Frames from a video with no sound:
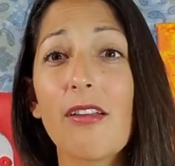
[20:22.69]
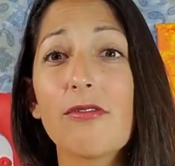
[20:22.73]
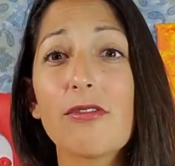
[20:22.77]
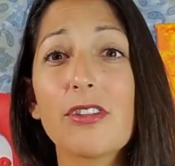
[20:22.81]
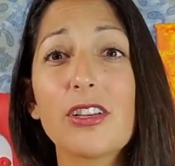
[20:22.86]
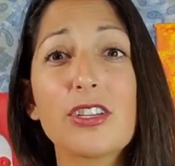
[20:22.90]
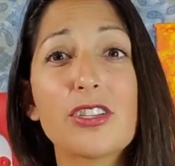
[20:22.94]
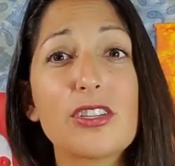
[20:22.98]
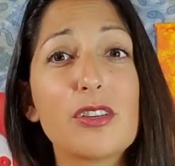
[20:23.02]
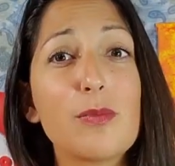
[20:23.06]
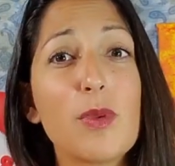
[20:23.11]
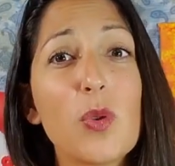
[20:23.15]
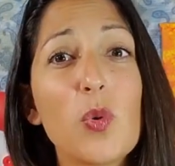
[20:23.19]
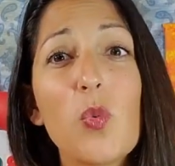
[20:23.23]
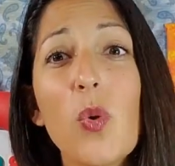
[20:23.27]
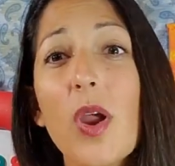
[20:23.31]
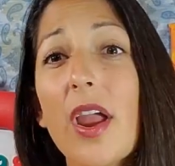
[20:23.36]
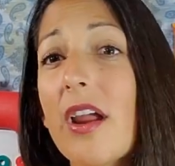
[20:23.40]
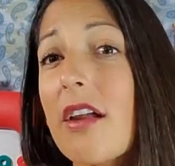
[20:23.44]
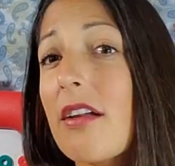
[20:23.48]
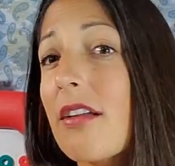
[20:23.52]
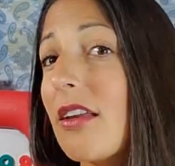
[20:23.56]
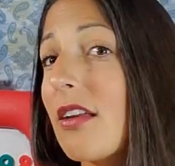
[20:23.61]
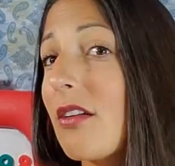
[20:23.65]
what you should be
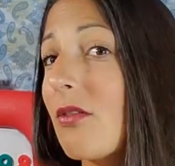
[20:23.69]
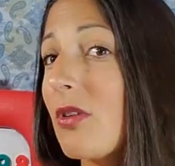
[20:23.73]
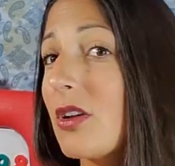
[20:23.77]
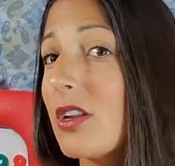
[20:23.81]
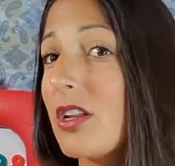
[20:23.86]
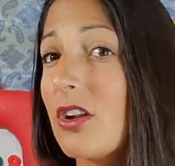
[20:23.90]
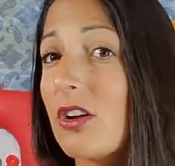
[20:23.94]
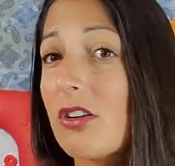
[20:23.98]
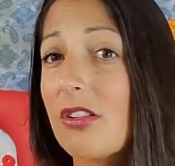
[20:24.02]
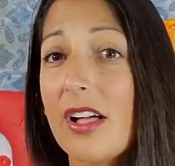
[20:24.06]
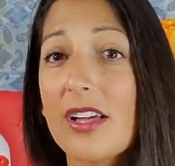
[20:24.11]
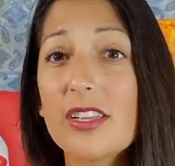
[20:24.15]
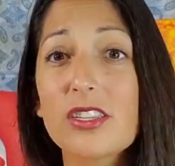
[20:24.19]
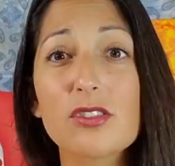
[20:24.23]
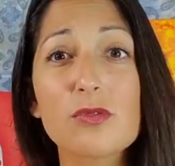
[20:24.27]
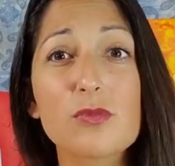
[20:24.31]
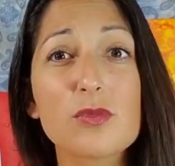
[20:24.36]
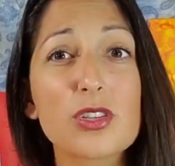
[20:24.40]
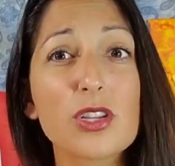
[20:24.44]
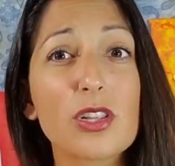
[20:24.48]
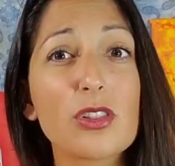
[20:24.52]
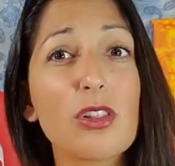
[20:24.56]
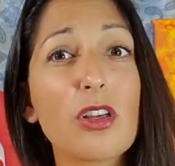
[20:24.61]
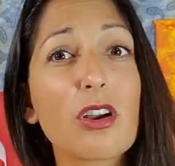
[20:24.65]
wearing, what your classroom
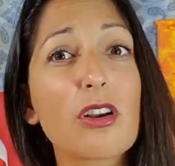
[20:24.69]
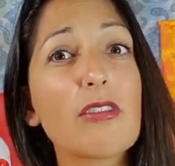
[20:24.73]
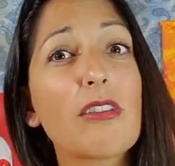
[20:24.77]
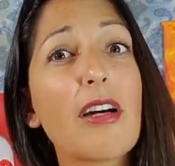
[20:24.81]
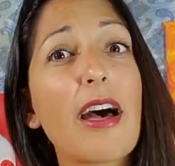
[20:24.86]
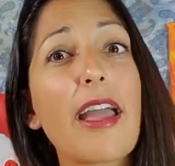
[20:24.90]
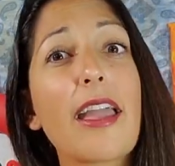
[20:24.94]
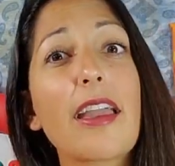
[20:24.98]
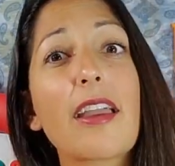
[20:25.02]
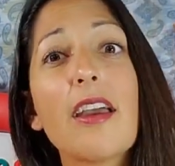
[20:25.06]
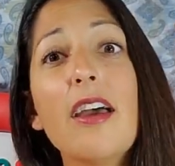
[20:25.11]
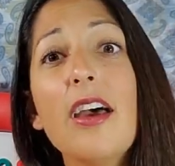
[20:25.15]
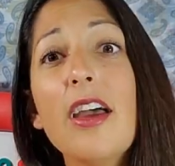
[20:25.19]
should look like,